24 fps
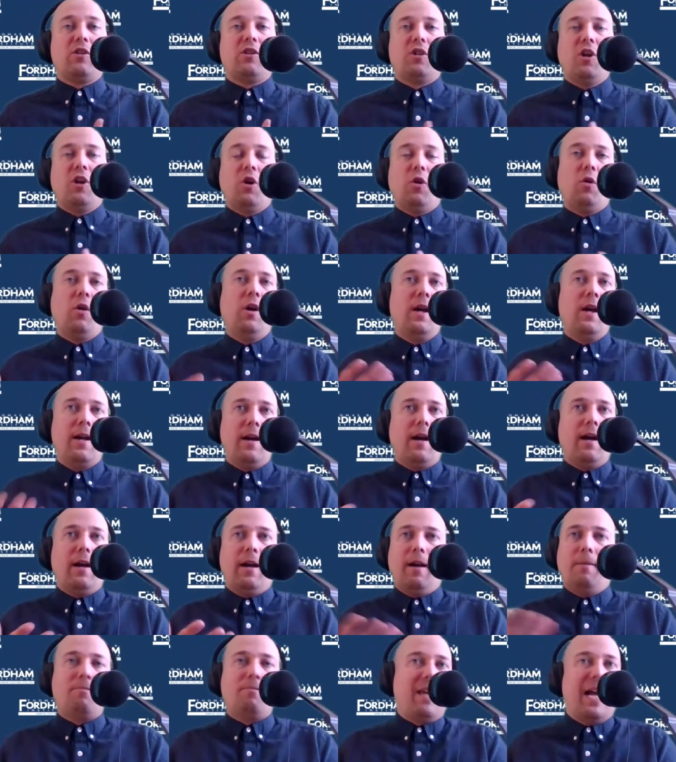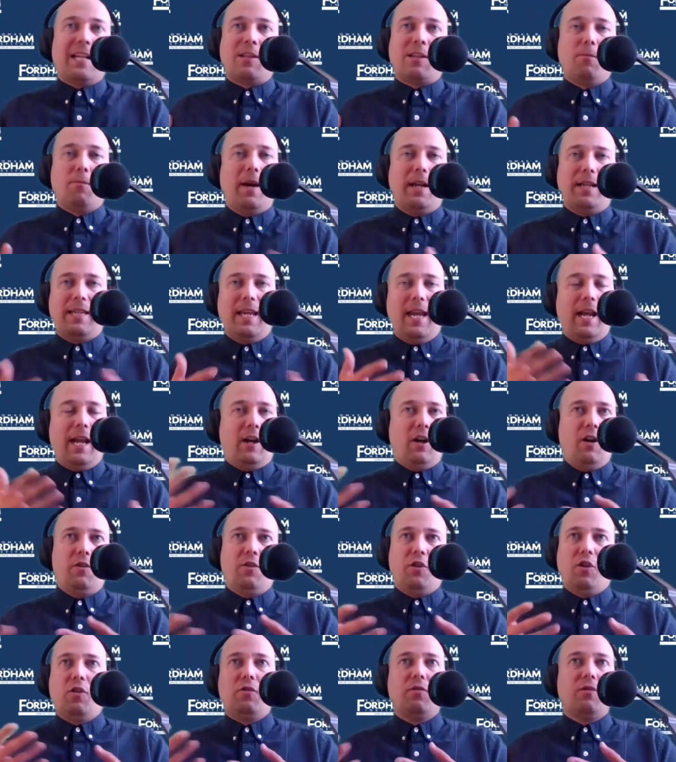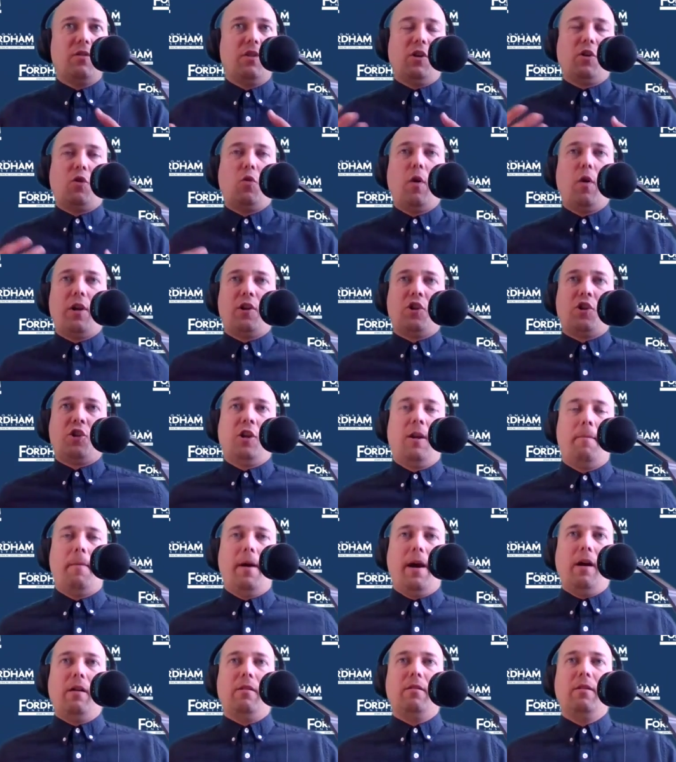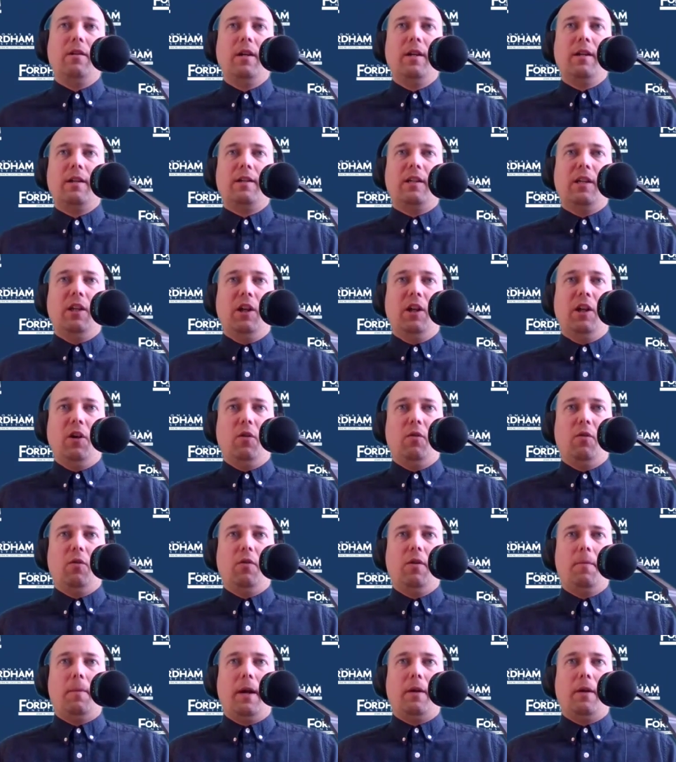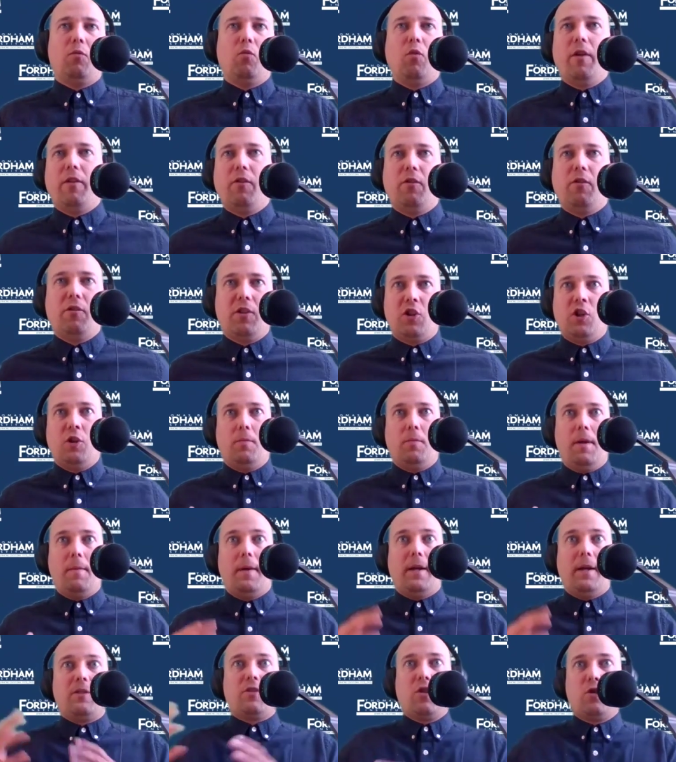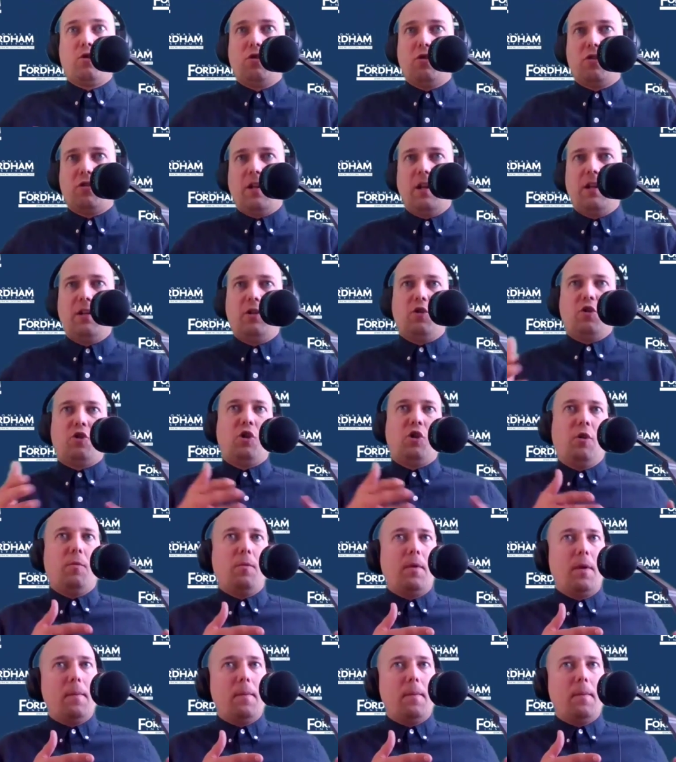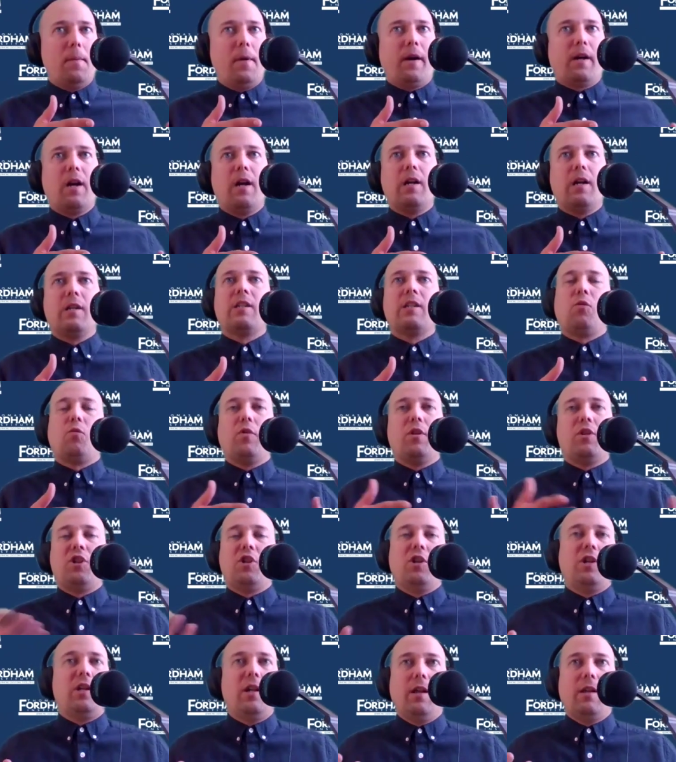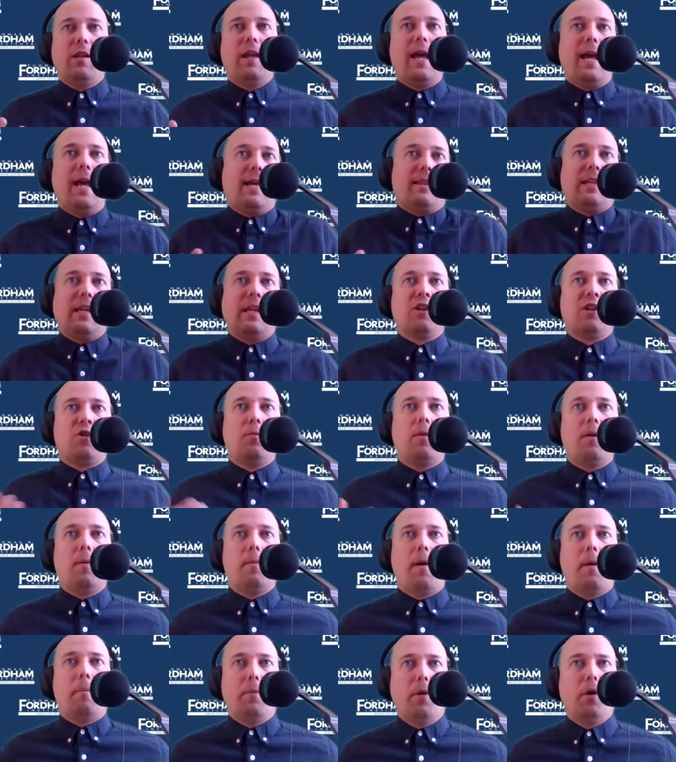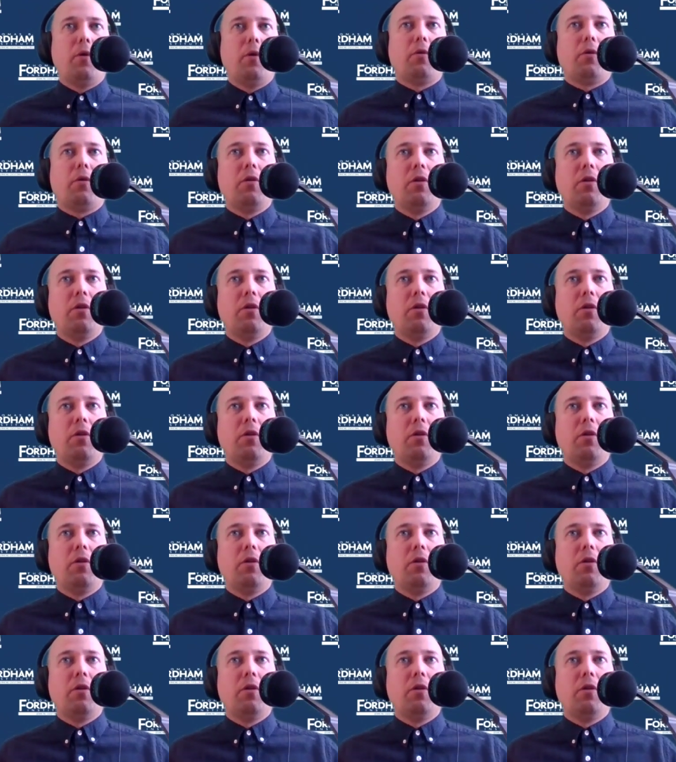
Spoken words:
So that's my take on the question about whether this should be about social studies or should it be about content-rich ELA. I think it should be about both.